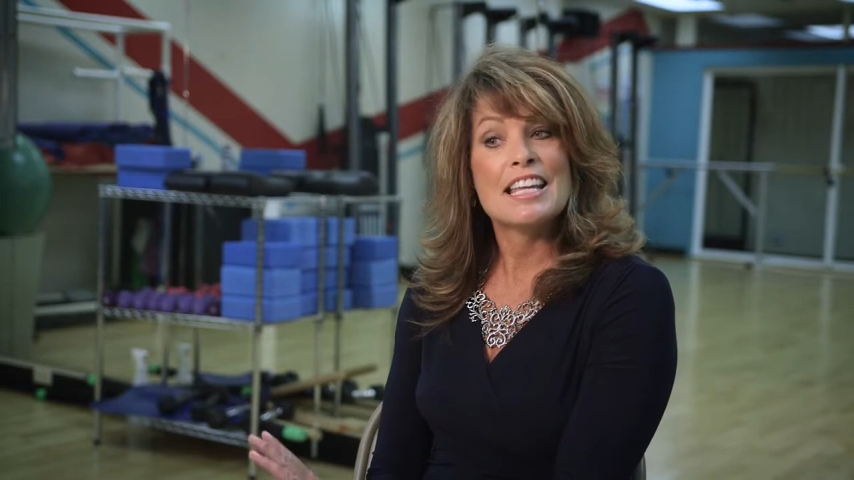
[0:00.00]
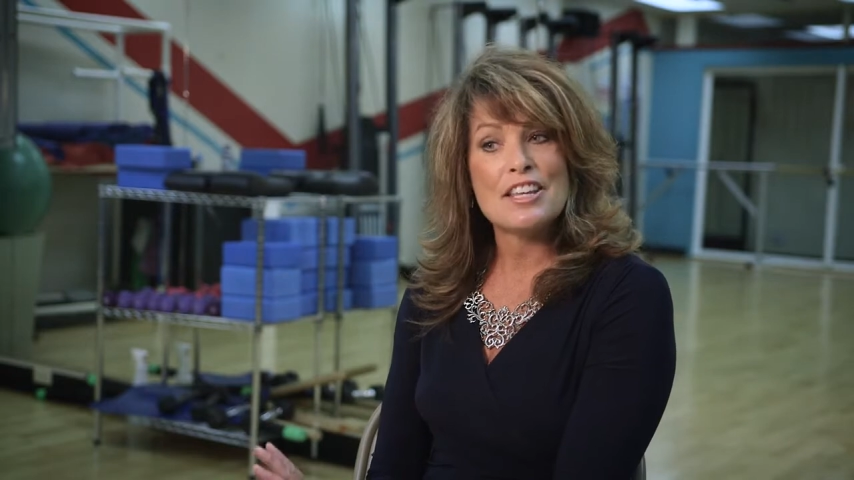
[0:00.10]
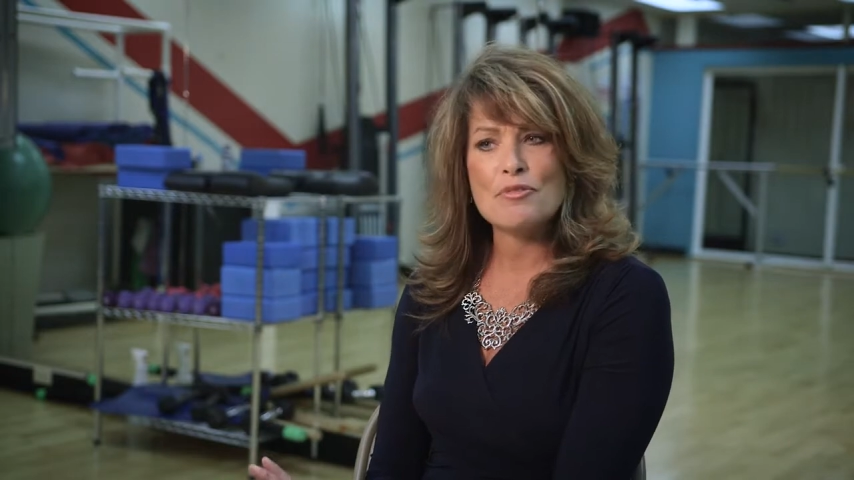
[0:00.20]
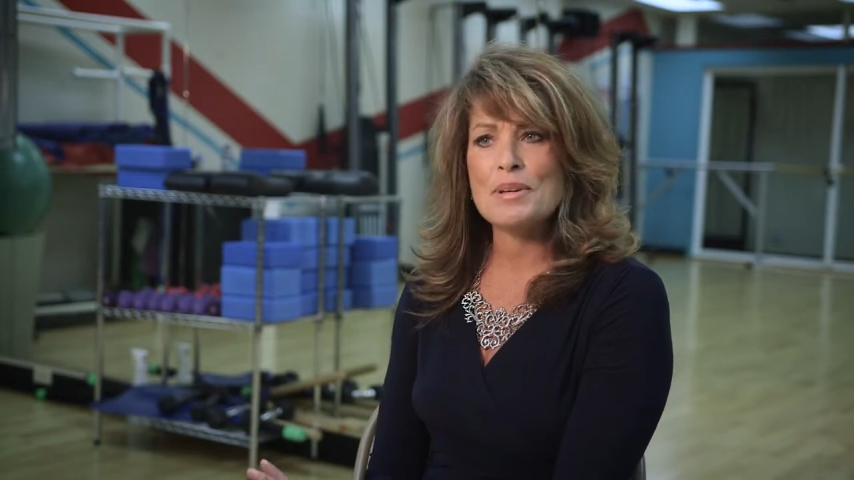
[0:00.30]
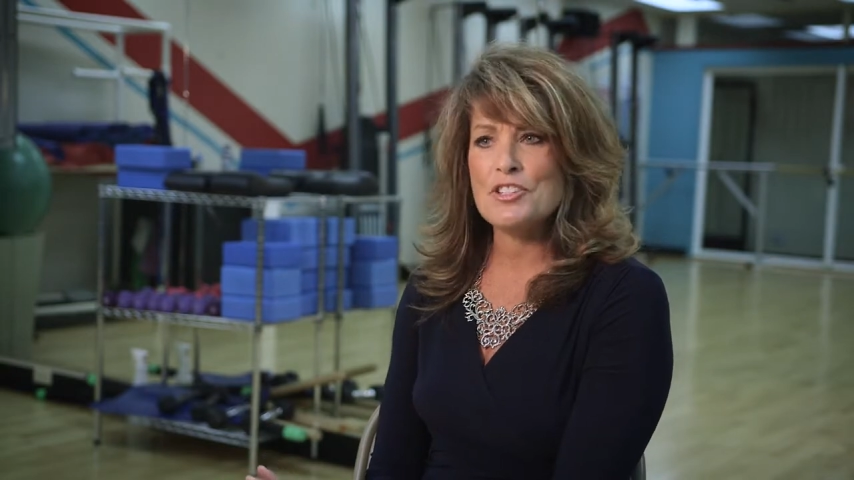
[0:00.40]

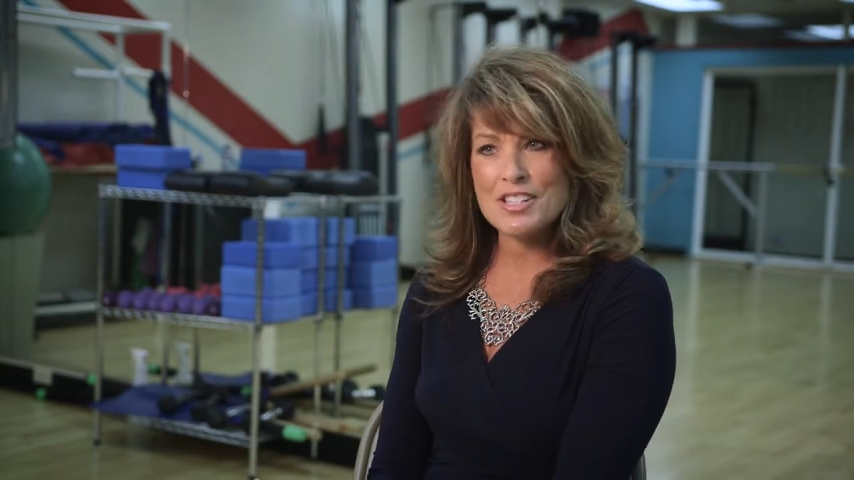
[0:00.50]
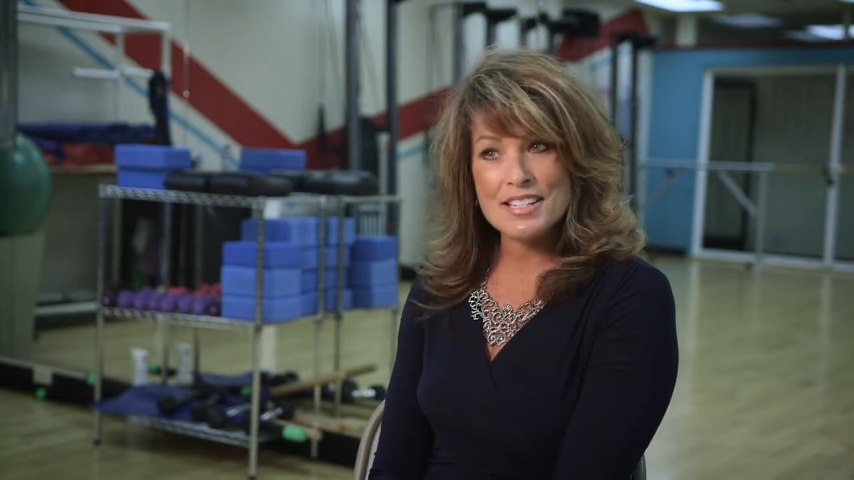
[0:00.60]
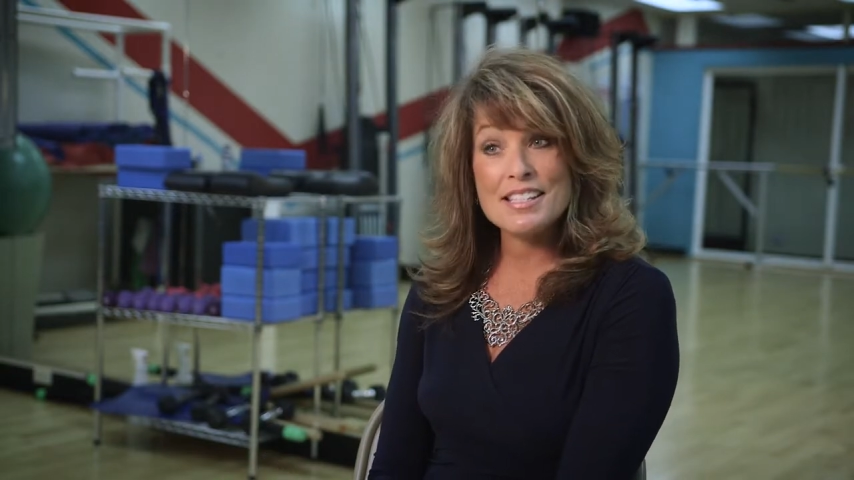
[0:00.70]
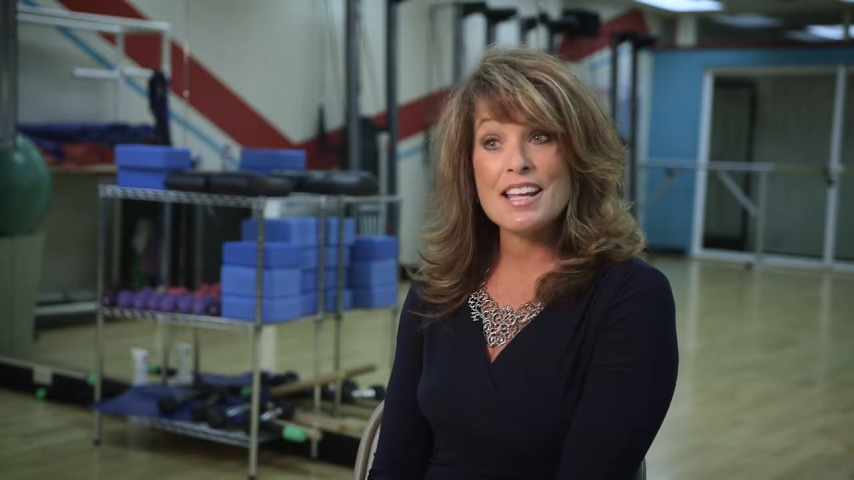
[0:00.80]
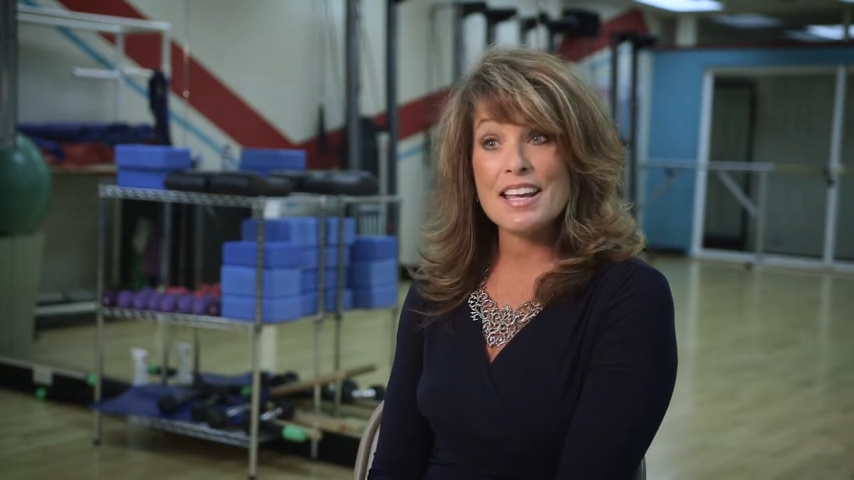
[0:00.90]
give me just
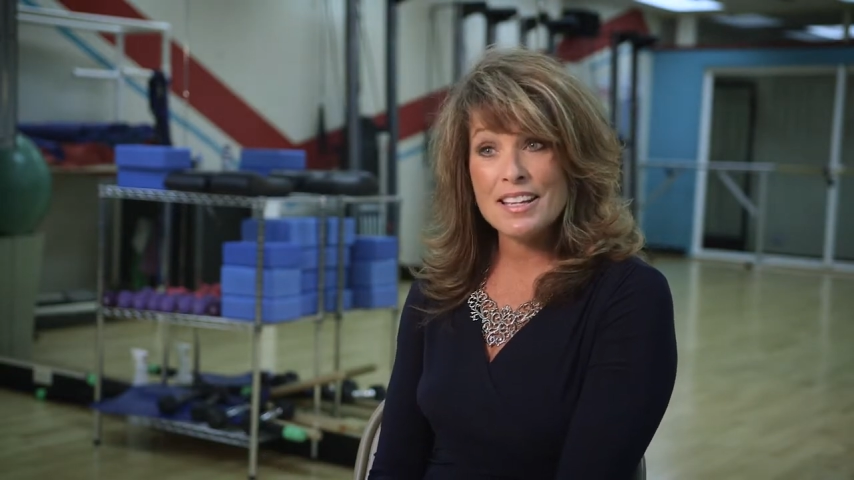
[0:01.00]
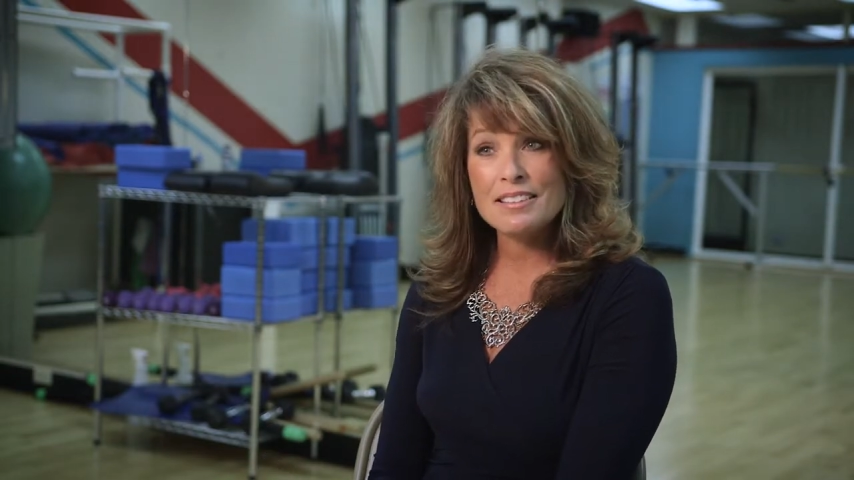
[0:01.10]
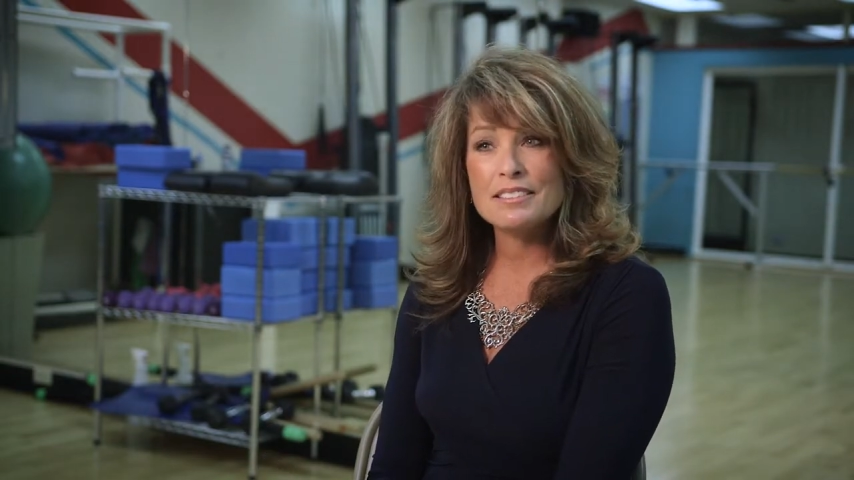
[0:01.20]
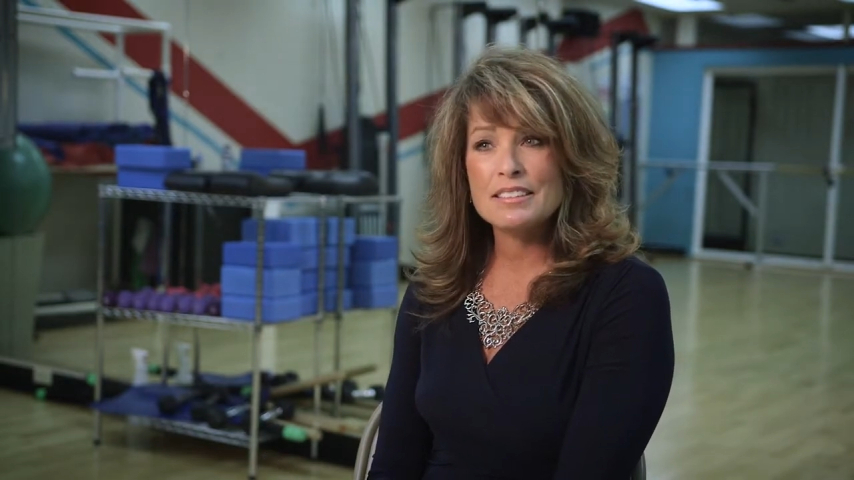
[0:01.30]
a second.